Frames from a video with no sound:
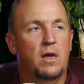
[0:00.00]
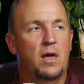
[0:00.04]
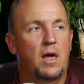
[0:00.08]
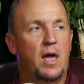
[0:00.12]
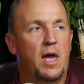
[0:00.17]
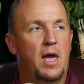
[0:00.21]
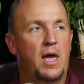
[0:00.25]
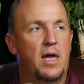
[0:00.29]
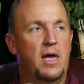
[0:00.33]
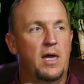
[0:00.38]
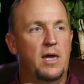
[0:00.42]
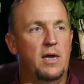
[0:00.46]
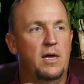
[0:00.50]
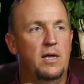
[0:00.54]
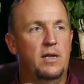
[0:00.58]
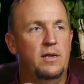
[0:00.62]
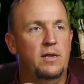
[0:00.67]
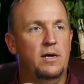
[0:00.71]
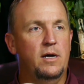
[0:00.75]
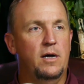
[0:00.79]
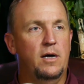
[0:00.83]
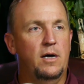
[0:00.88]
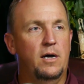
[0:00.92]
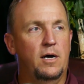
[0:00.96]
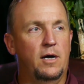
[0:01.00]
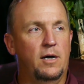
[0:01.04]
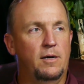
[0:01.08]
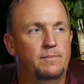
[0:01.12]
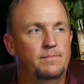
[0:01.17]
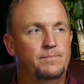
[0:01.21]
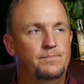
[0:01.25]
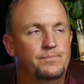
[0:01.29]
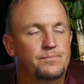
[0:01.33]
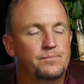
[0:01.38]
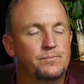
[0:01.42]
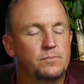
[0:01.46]
And
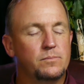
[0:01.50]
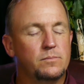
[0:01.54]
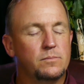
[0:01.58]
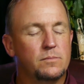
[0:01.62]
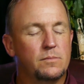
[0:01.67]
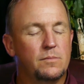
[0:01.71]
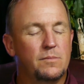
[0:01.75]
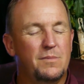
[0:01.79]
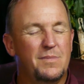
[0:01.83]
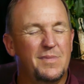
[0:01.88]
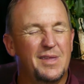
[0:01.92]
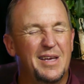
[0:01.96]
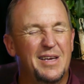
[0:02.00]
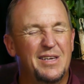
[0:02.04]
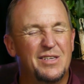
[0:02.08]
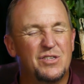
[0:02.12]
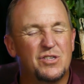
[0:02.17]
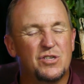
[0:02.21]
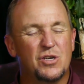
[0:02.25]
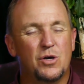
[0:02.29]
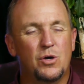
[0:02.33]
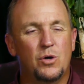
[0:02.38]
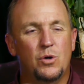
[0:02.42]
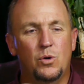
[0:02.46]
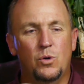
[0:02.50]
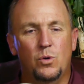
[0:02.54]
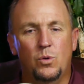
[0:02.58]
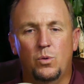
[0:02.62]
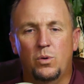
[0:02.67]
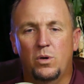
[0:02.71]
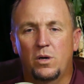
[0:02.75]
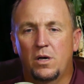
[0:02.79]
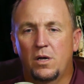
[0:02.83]
so